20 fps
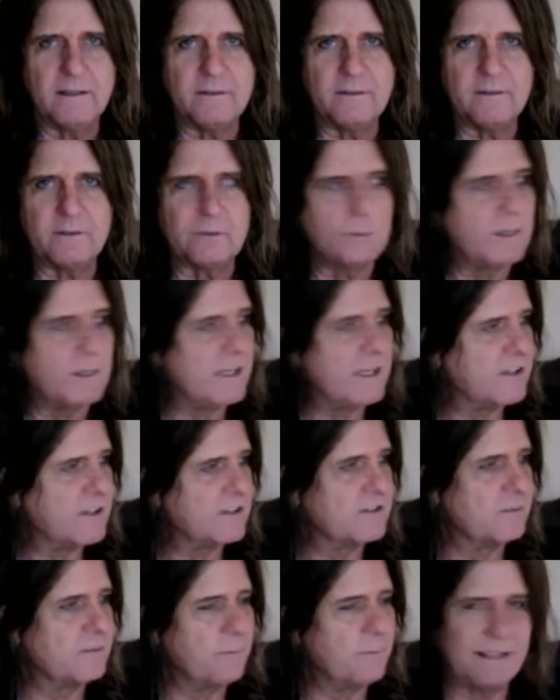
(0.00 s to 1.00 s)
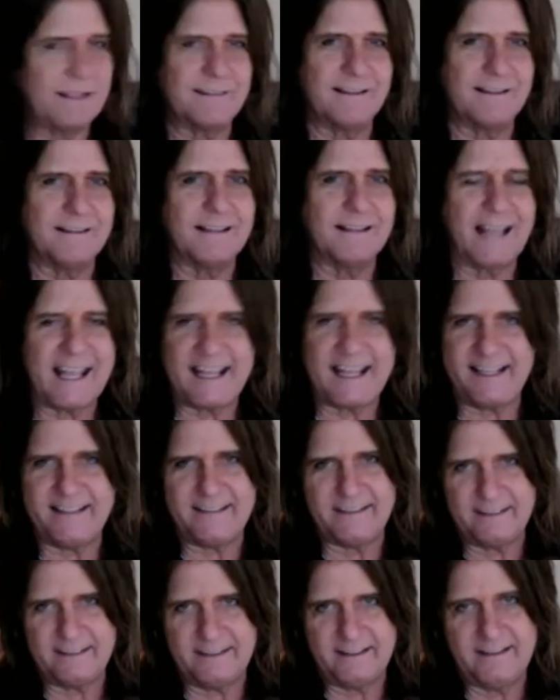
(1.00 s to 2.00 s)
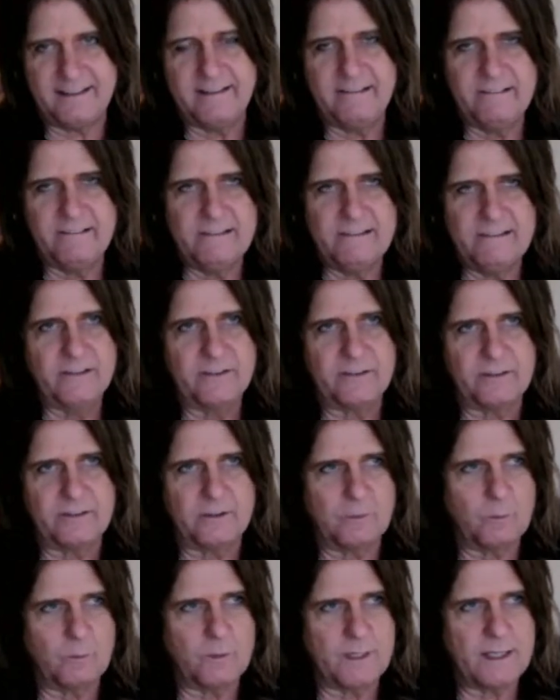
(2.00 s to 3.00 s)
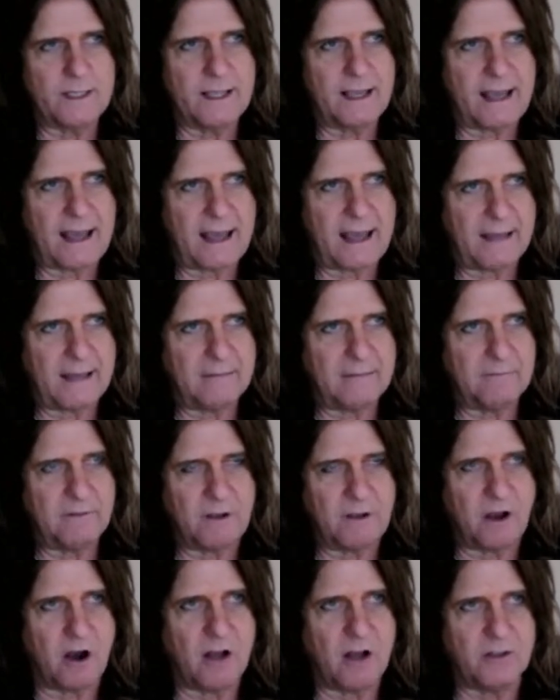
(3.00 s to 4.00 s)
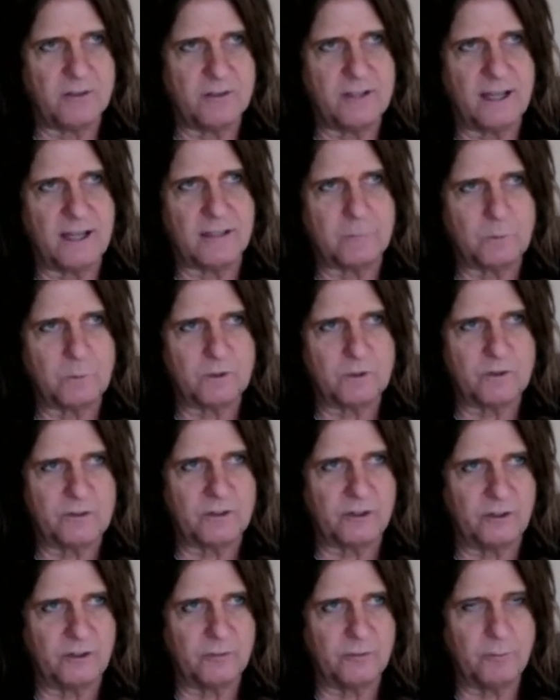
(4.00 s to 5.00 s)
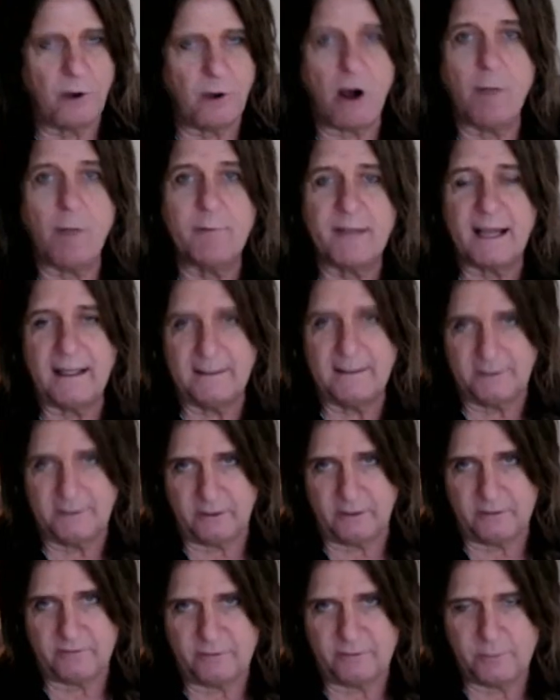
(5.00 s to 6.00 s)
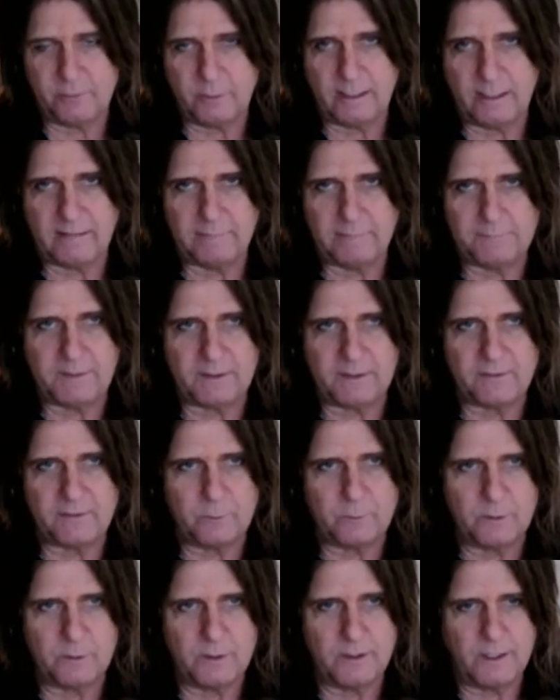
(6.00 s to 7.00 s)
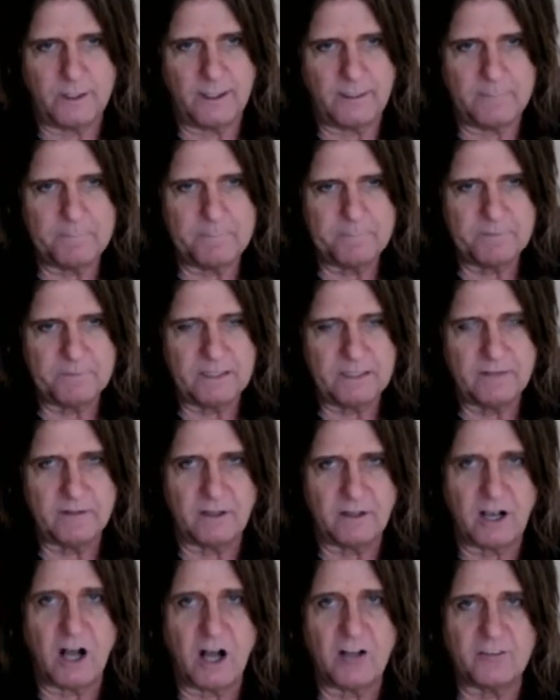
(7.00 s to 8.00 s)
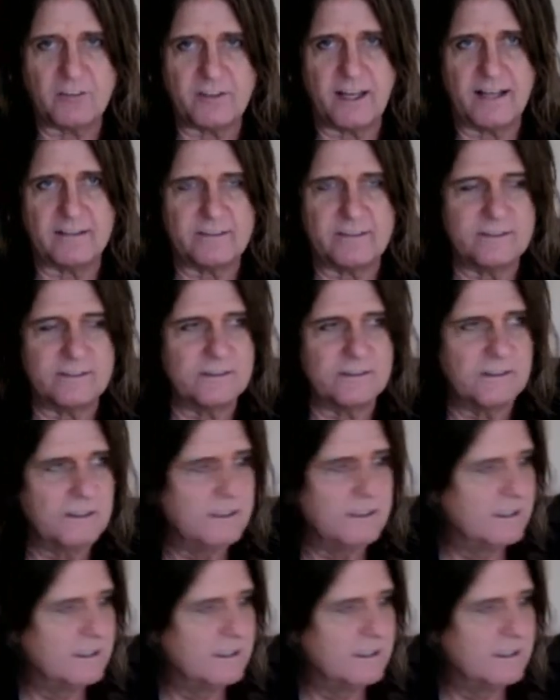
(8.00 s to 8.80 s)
Swedish Metal Aid. So we had contact with Sir Bob Geldof, who helped us with the contacts.